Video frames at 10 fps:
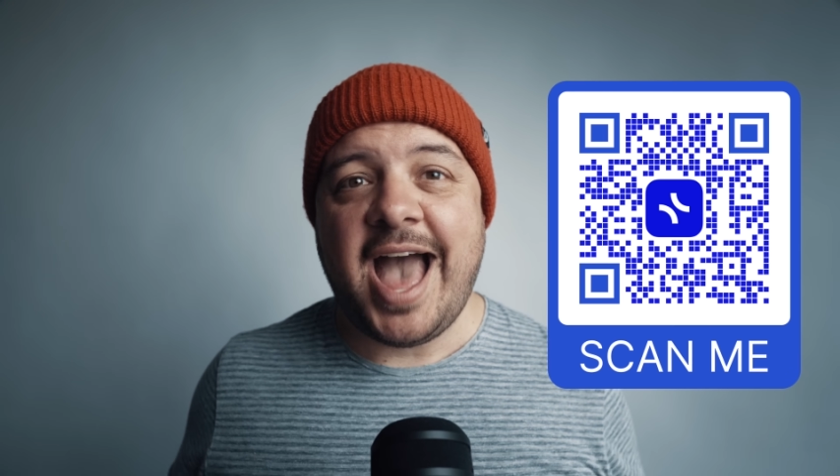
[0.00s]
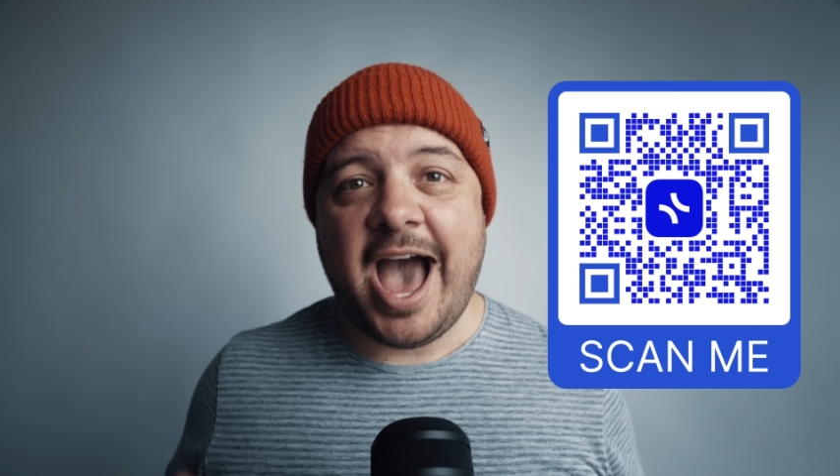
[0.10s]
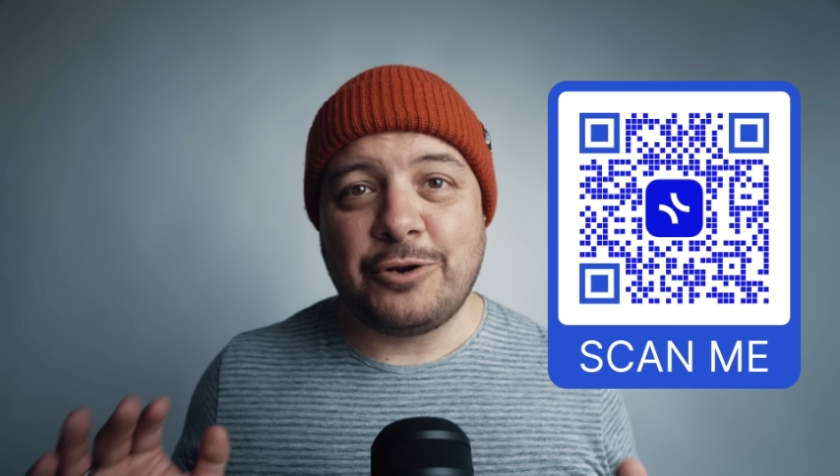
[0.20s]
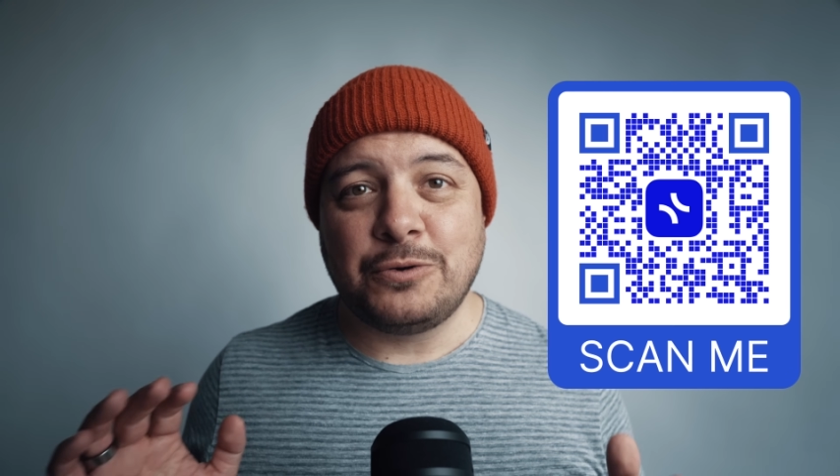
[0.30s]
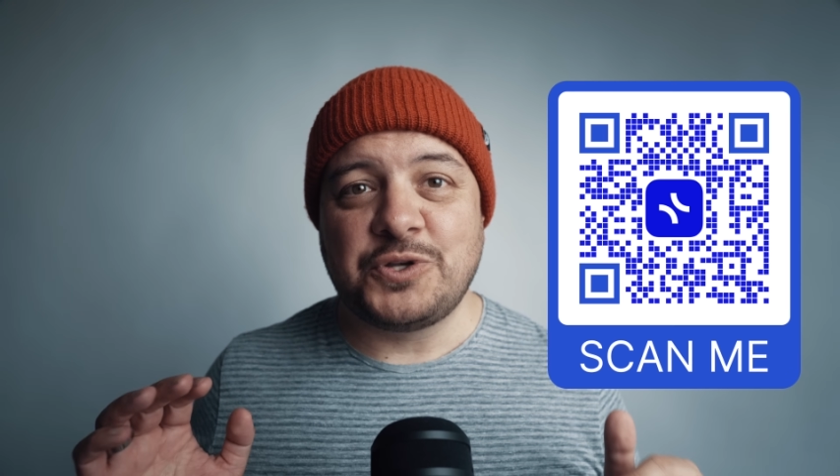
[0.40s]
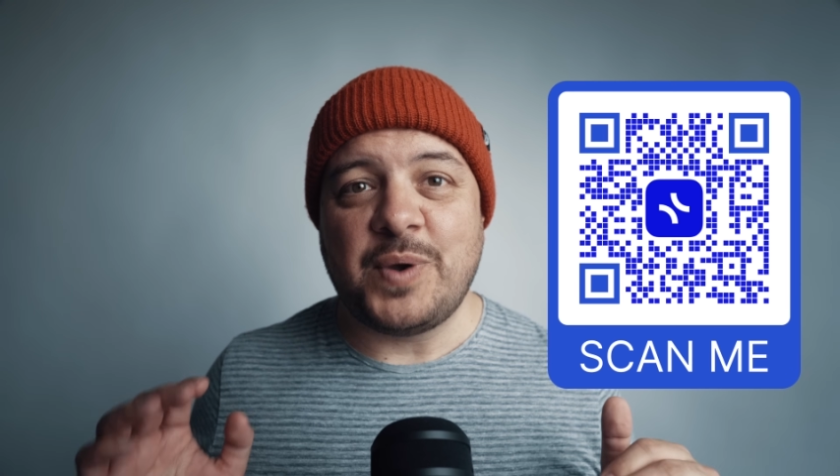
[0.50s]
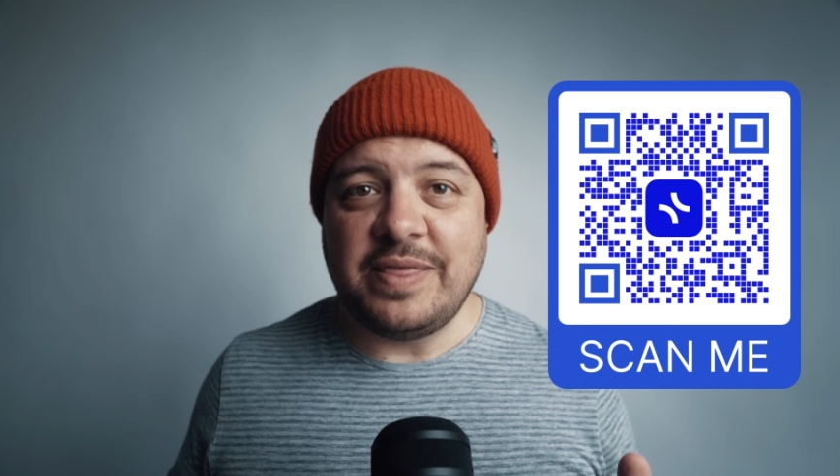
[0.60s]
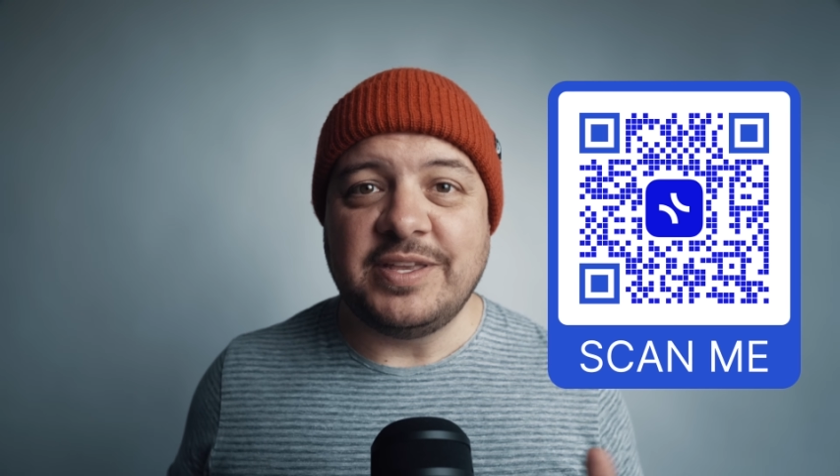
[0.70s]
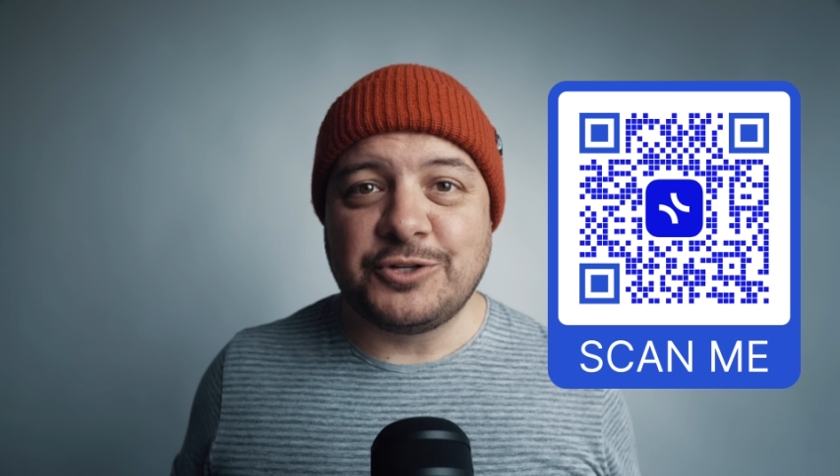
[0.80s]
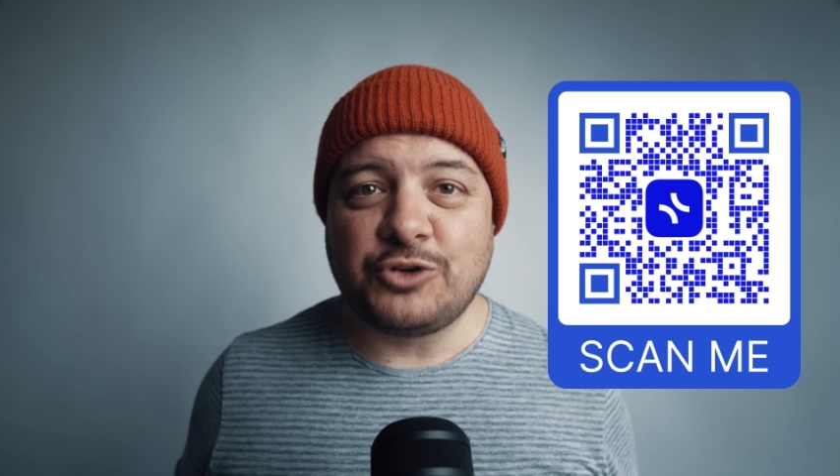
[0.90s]
and also in
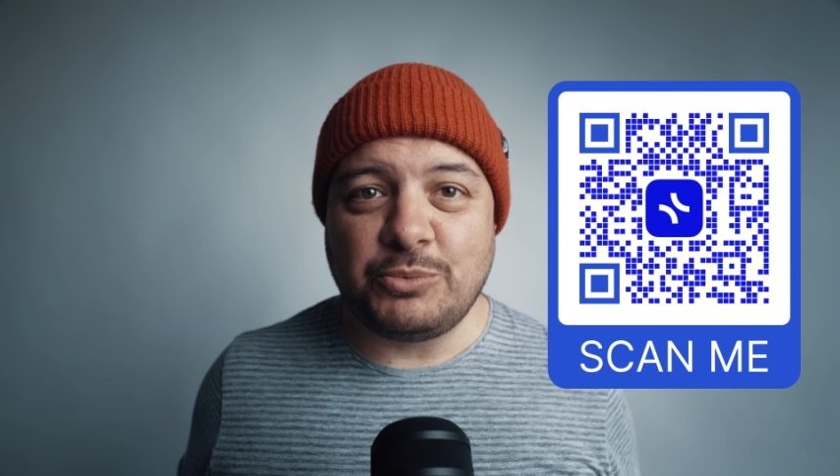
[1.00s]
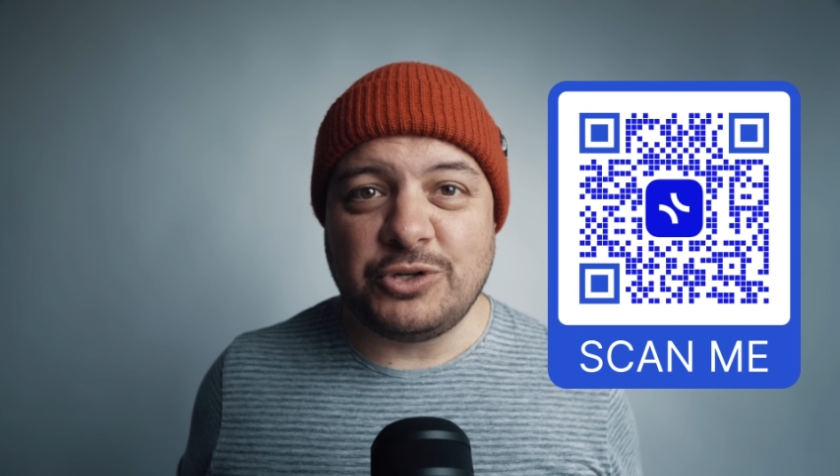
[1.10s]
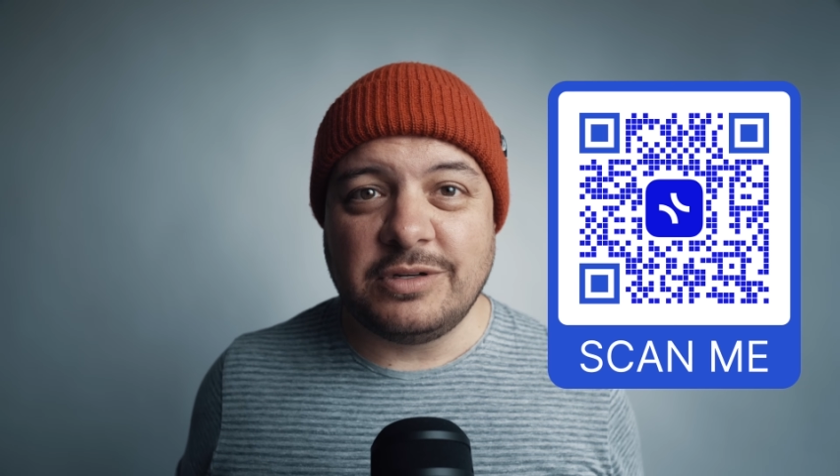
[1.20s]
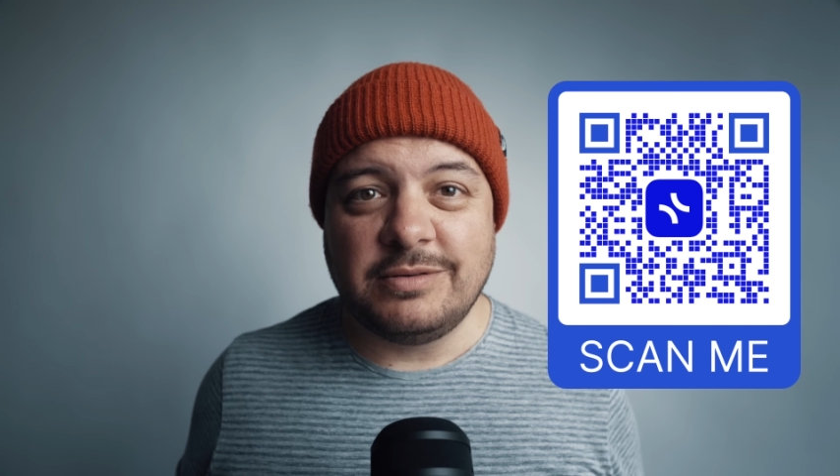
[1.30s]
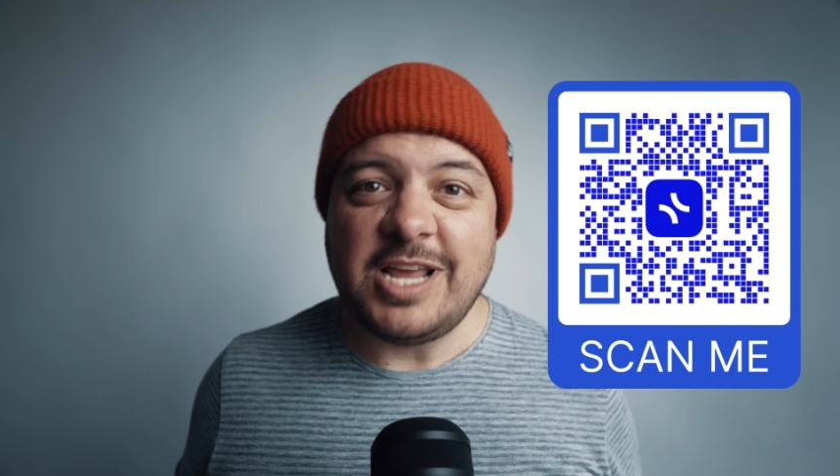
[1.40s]
the description